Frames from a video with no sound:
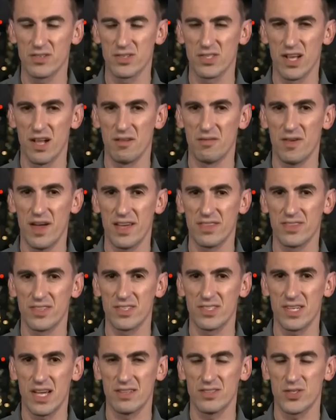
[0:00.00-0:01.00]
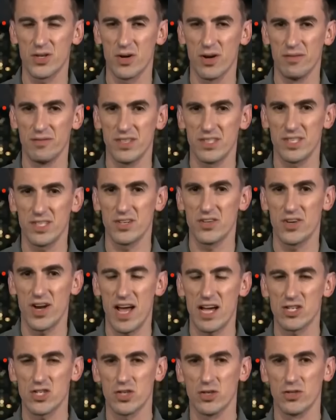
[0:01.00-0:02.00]
herself at the center of this
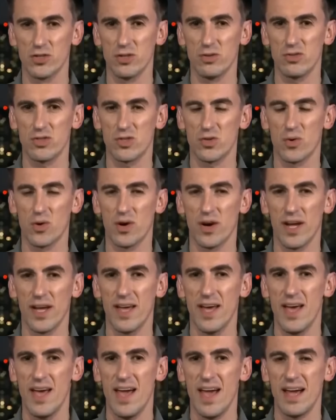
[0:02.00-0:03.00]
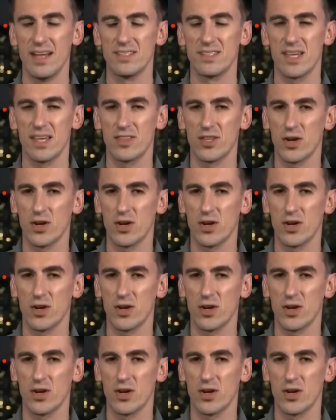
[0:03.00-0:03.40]
international news story, and said